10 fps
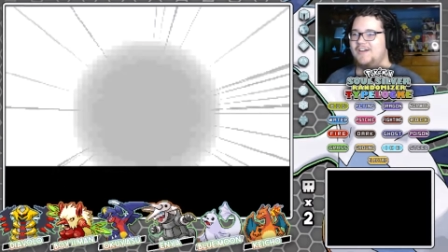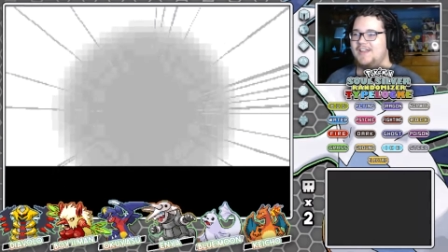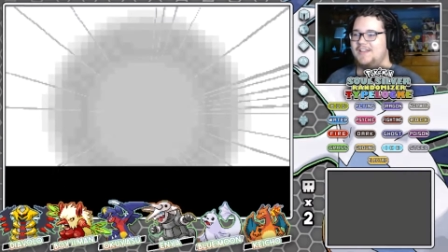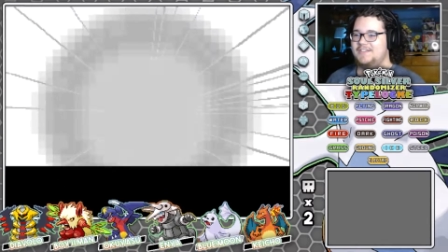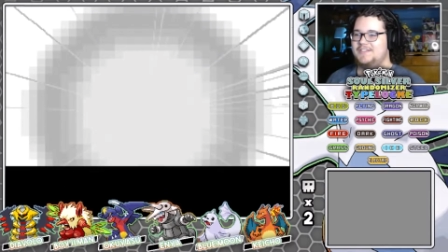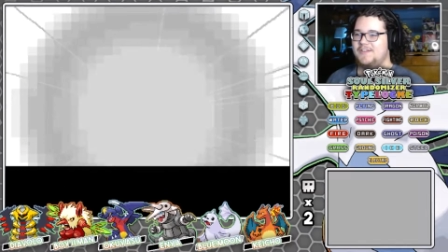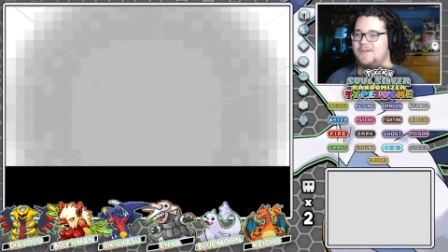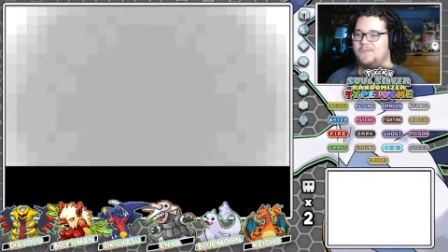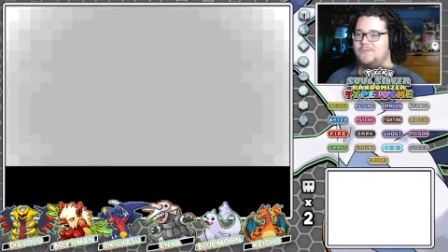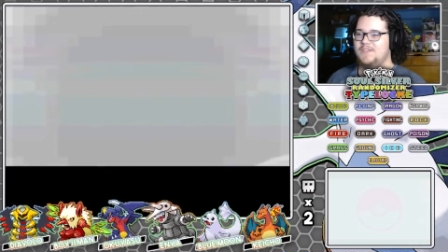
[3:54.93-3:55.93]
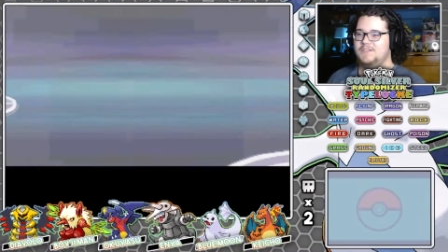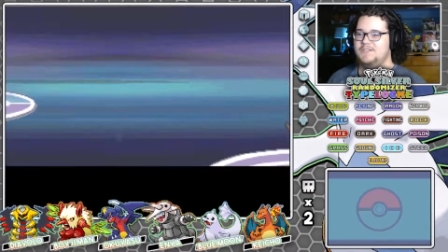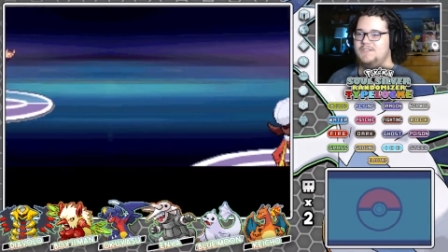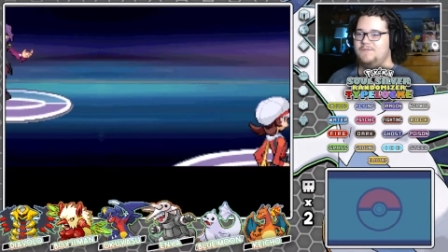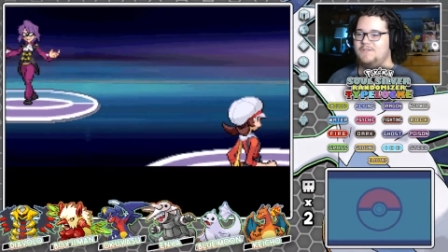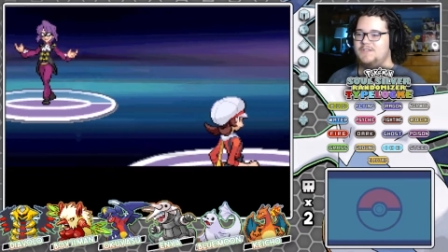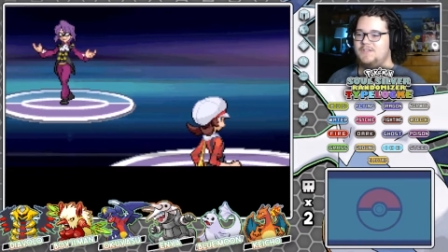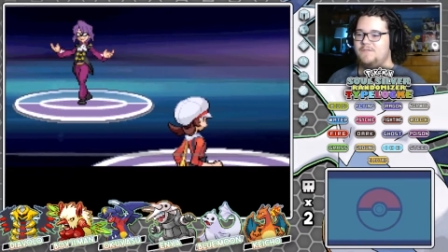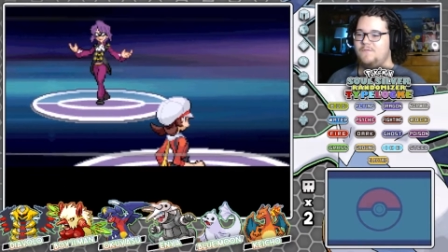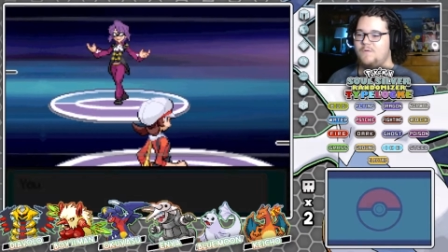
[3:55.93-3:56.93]
so this is the first Elite
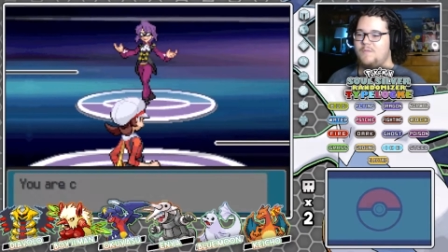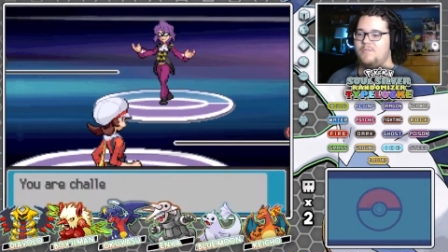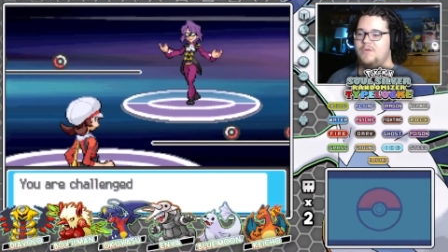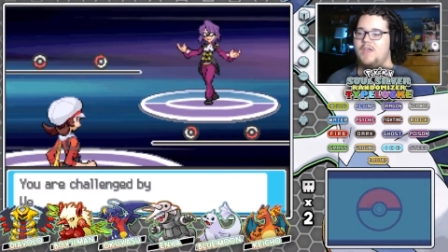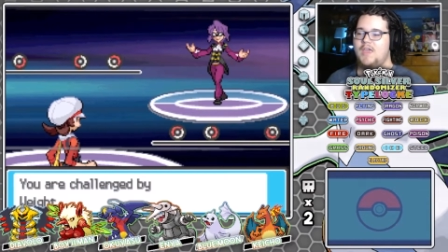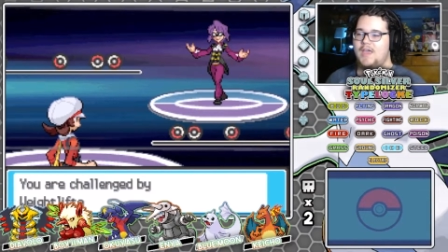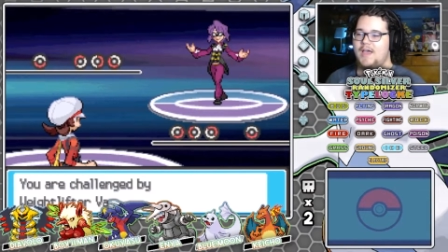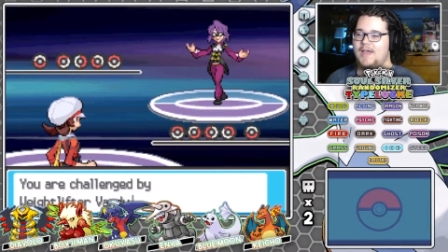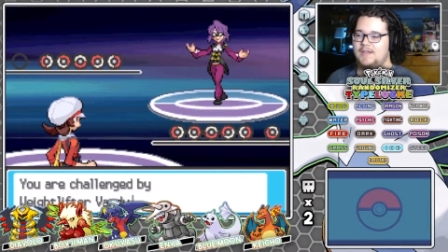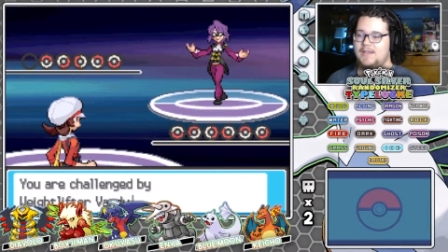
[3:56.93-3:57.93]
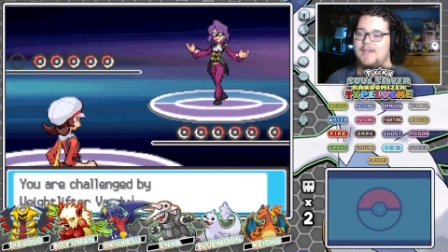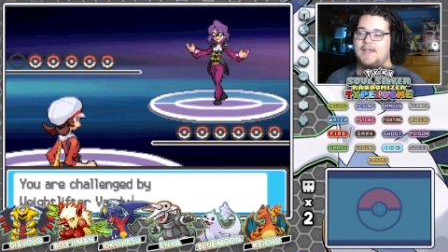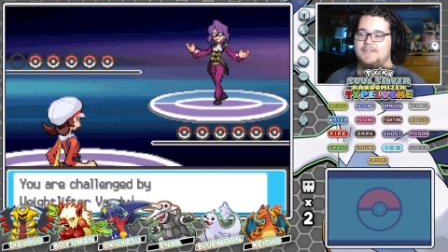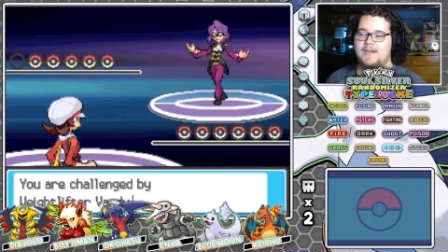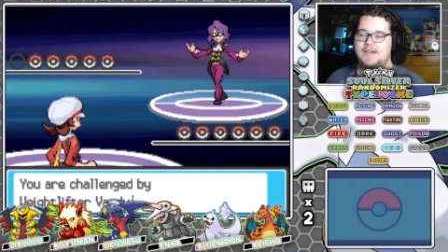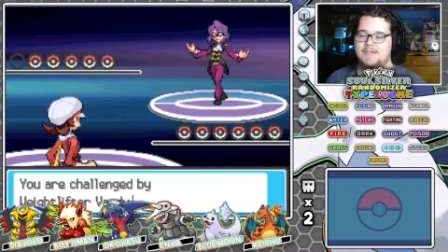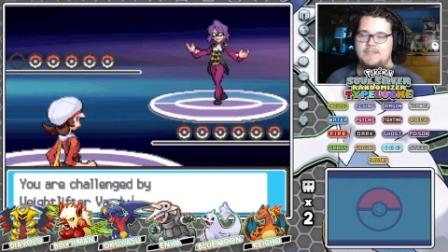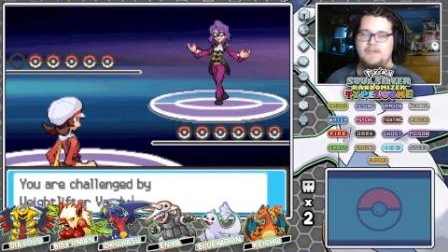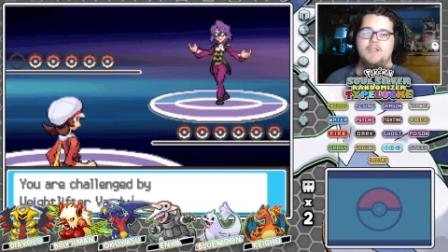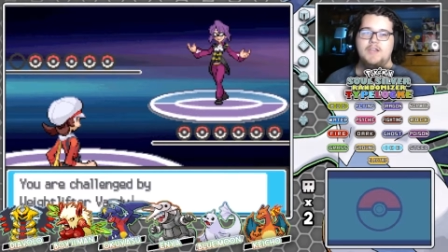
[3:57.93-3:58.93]
Four member. Like I said, I did
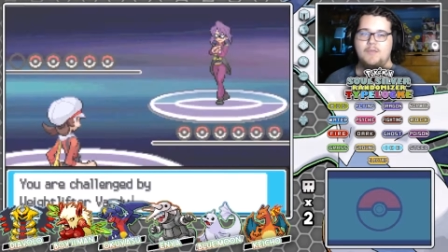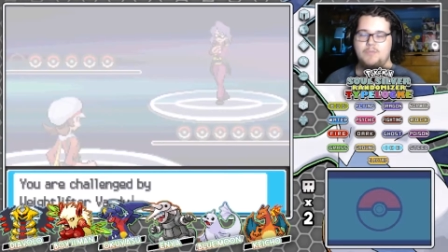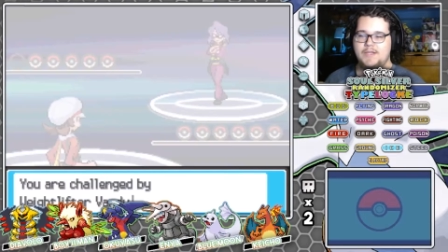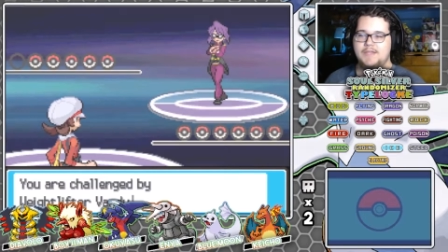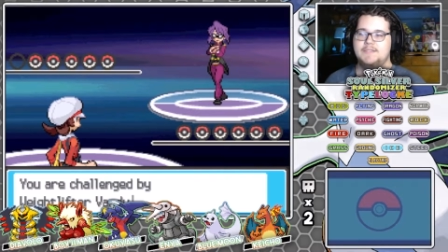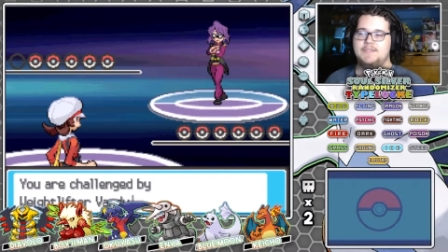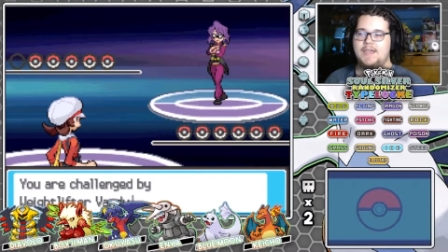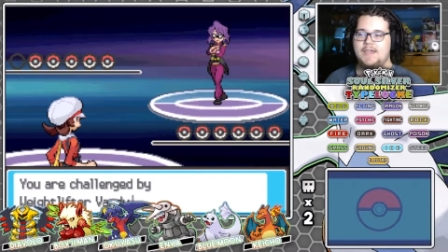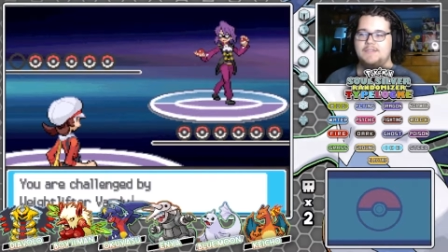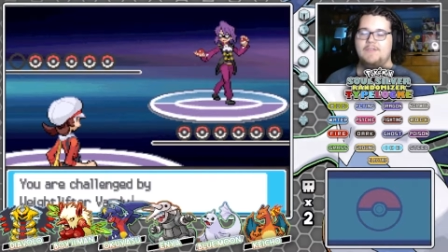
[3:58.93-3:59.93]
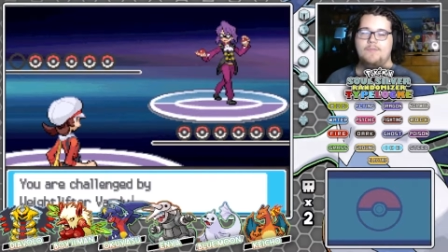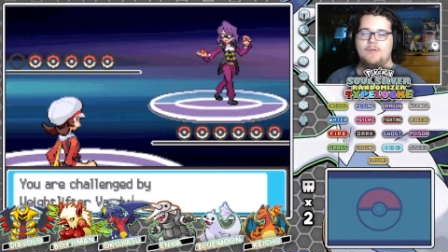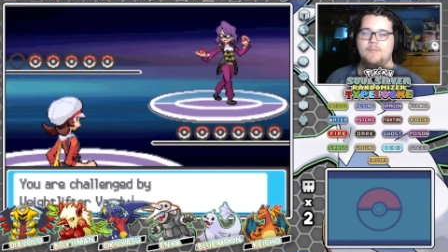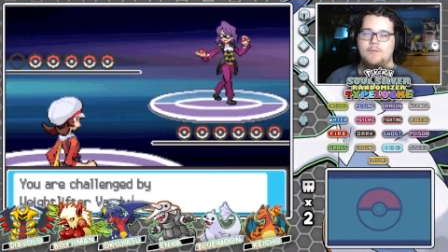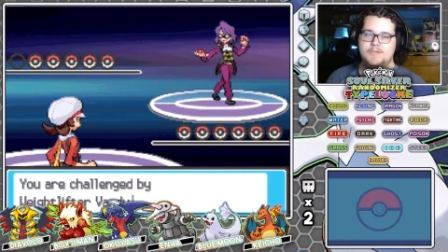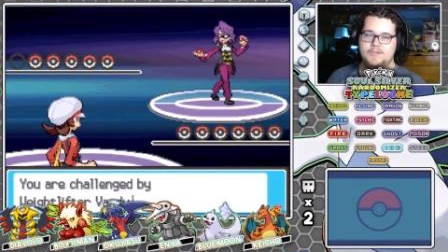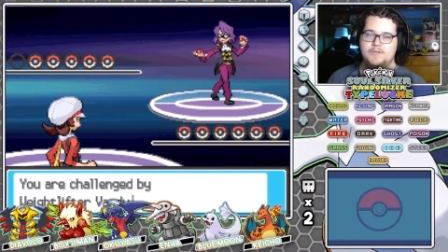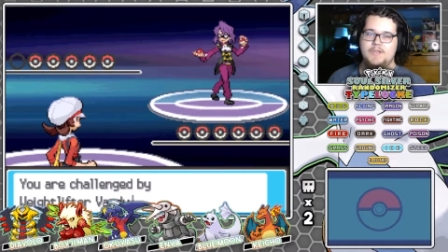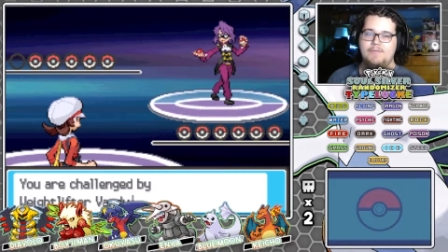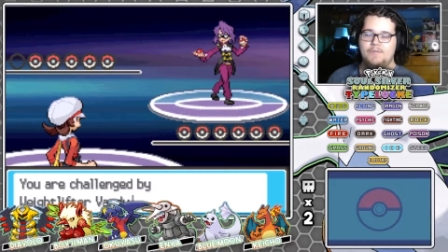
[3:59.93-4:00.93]
look it up. Lance's highest level Pokemon is a
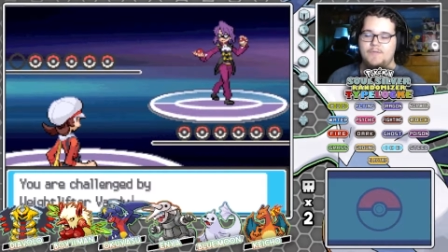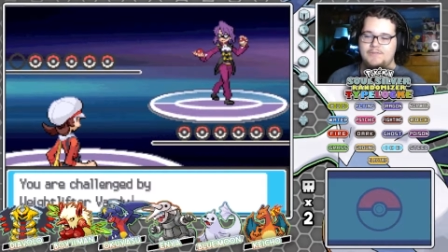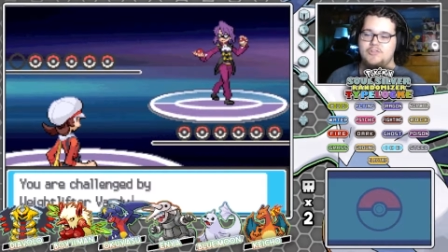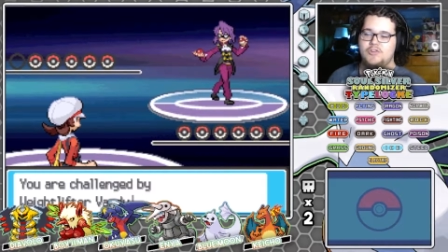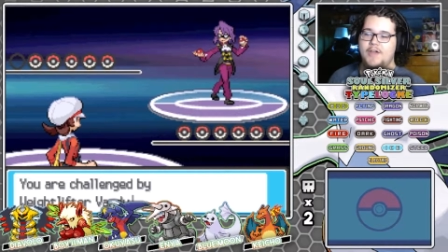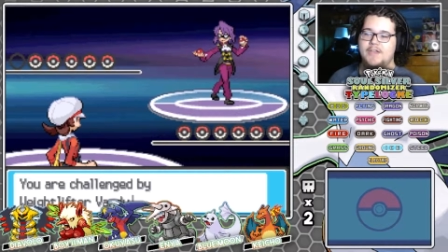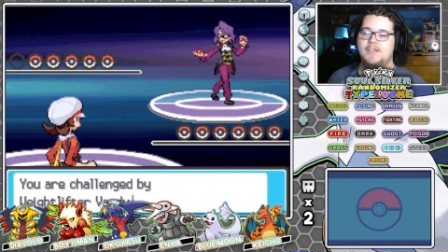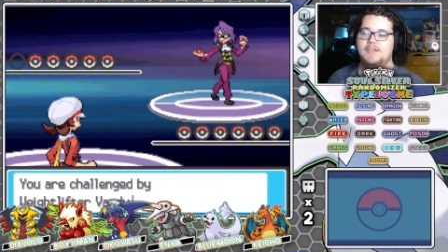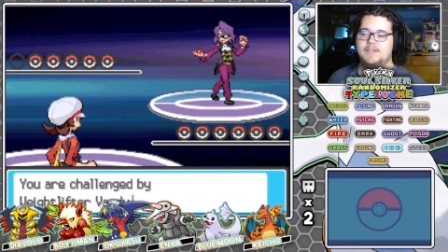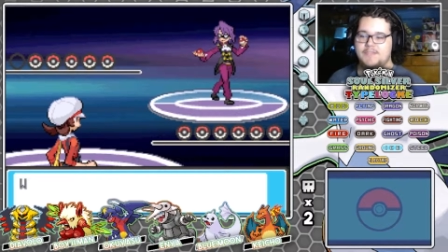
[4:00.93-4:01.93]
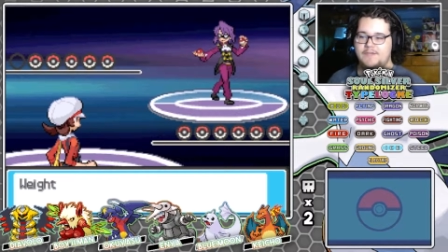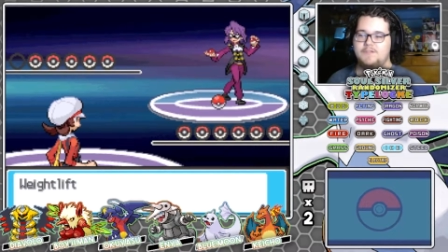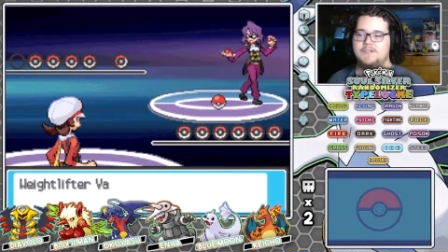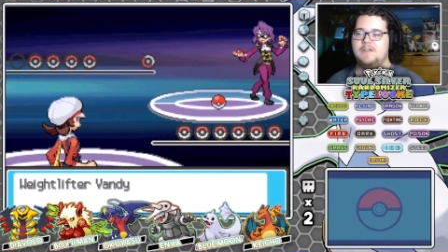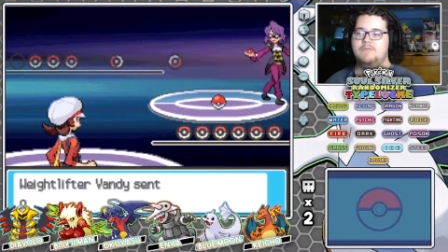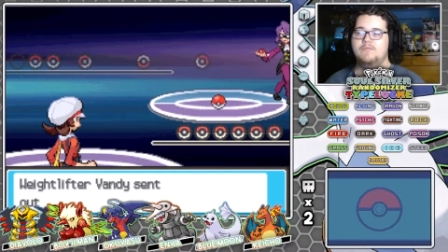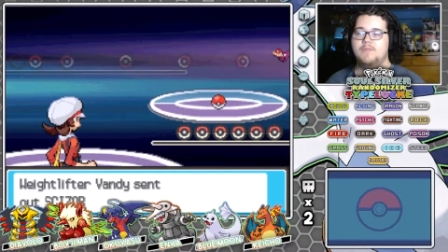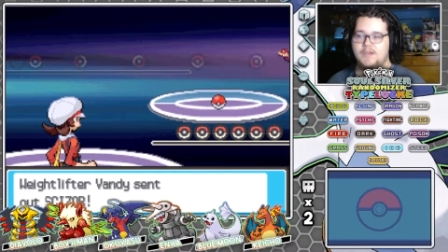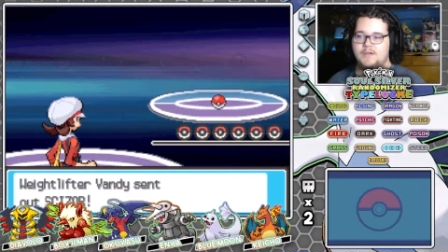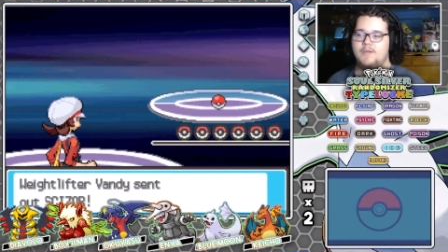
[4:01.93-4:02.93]
level 50 Dragonite. It's obviously going to be
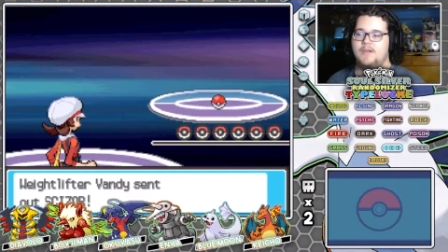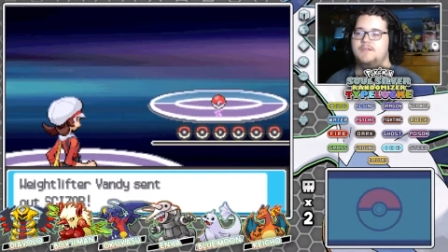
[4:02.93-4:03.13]
randomized.